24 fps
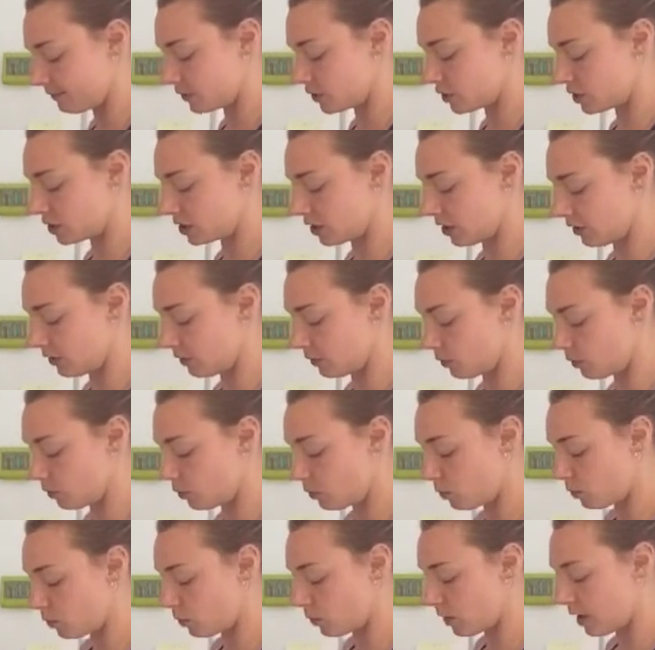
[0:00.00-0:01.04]
So
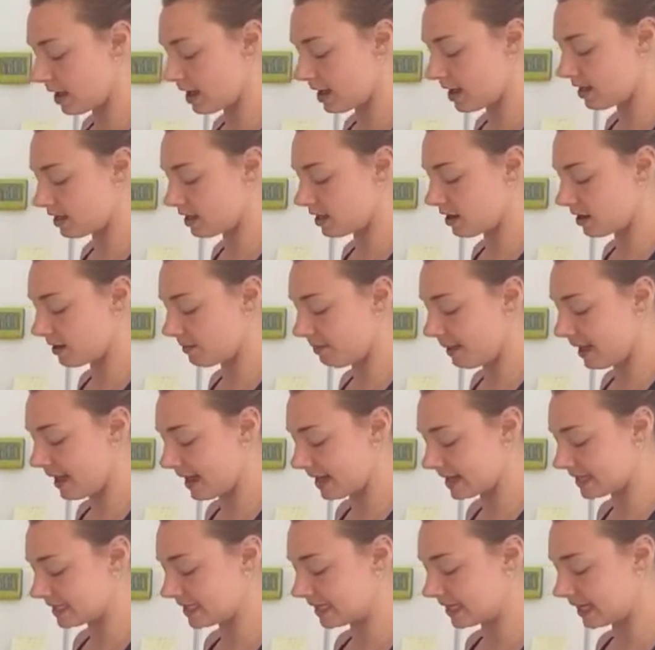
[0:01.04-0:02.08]
while our
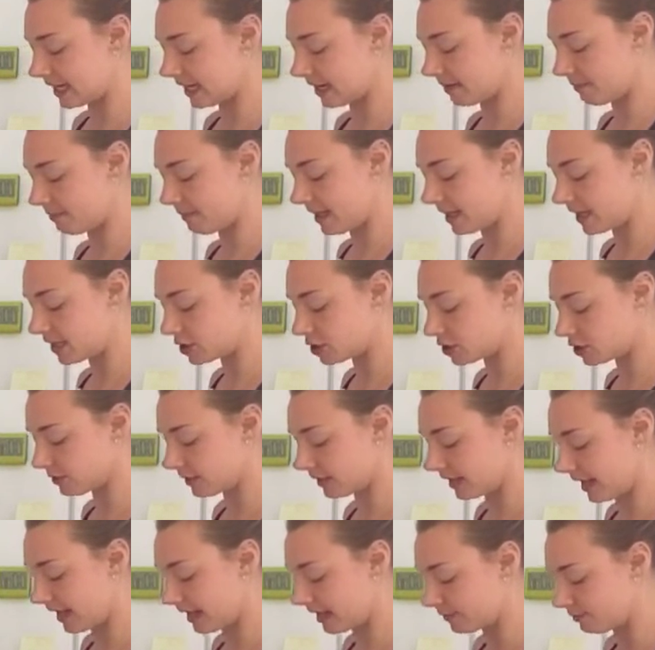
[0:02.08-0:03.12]
pan is heating up, making sure
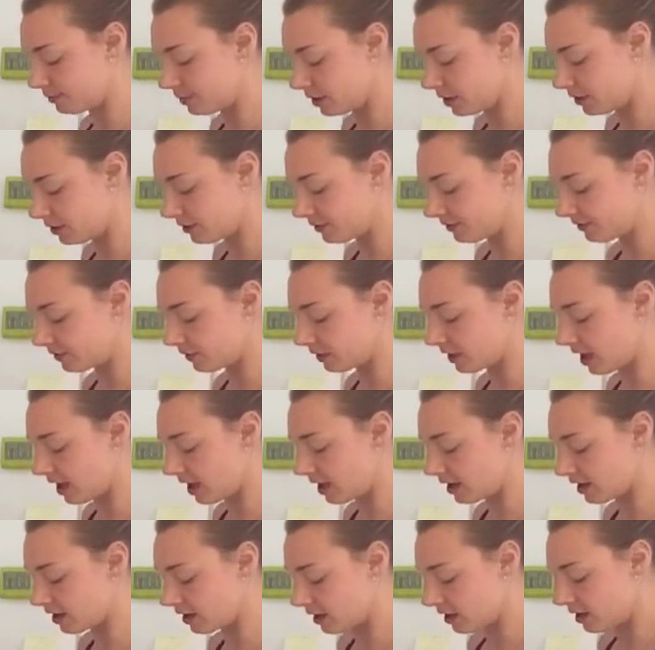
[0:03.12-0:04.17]
we're getting a beautiful
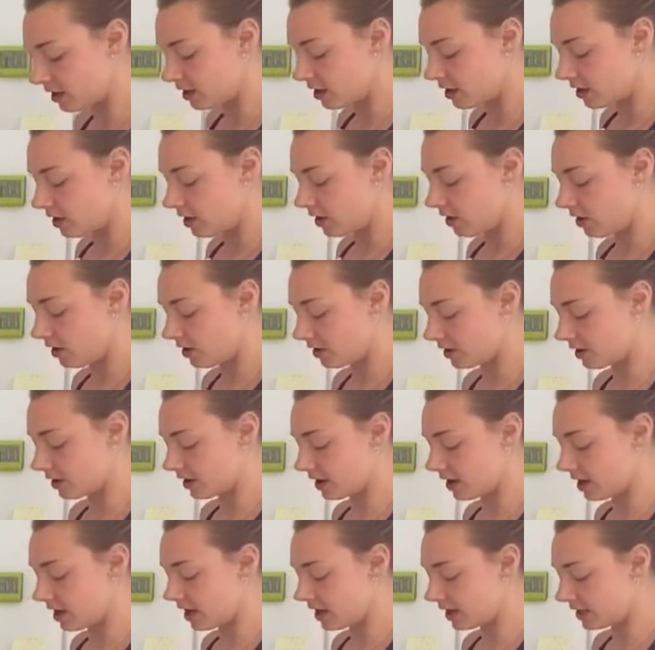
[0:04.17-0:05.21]
cut on
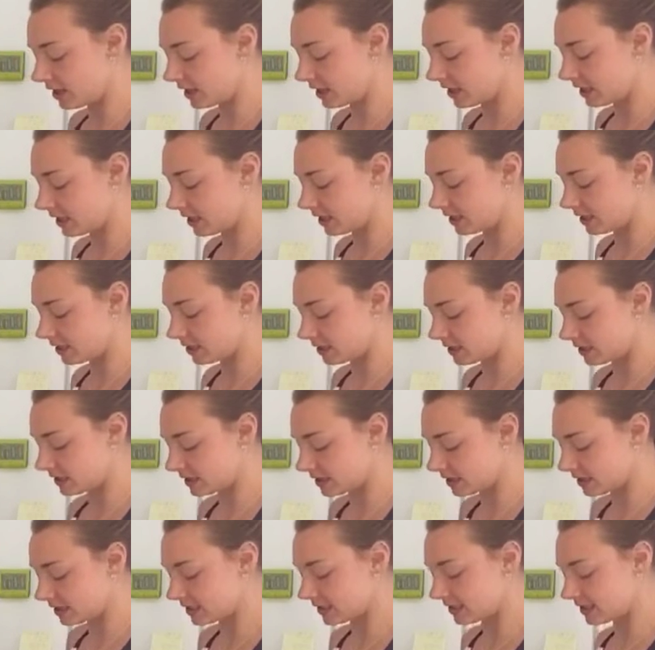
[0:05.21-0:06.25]
our
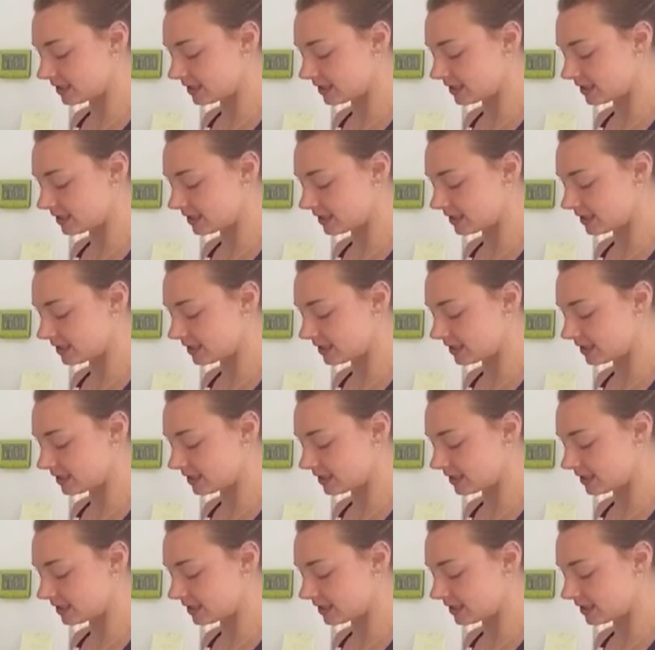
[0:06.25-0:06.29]
onions.